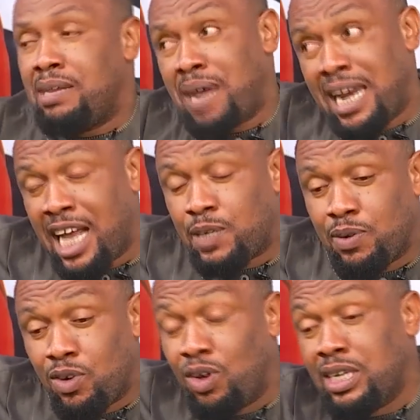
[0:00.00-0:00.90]
my last
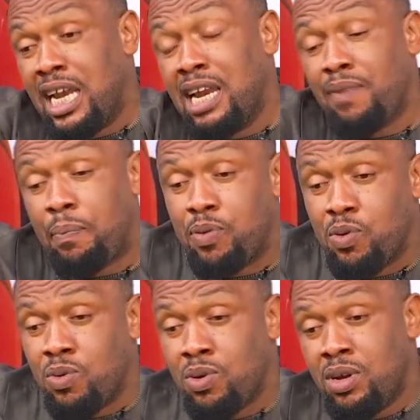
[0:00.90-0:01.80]
point on the
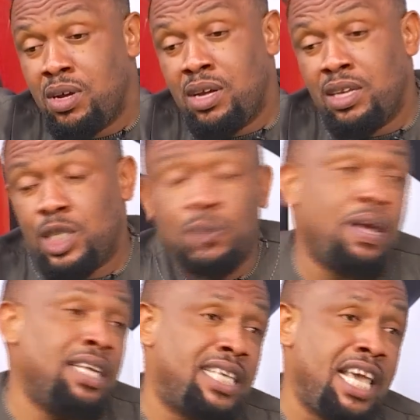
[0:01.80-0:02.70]
Liverpool oh,
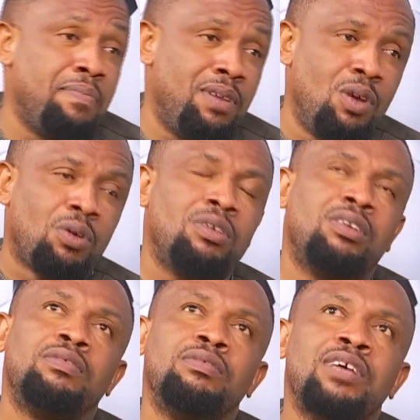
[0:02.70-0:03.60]
Spurs game. Look,
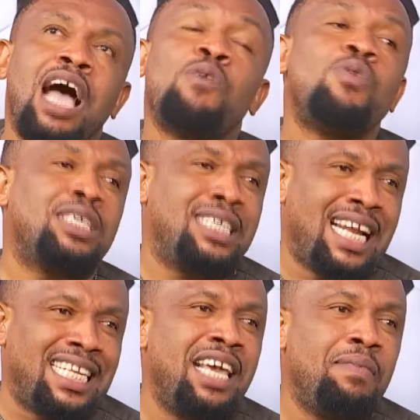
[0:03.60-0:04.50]
I watched that
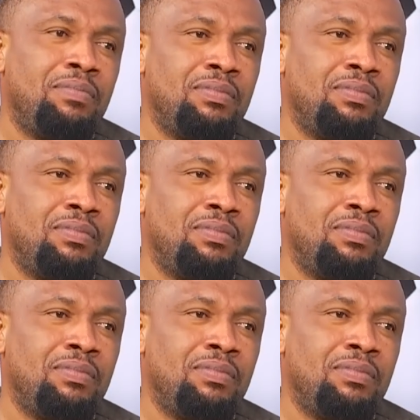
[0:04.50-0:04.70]
yes. game.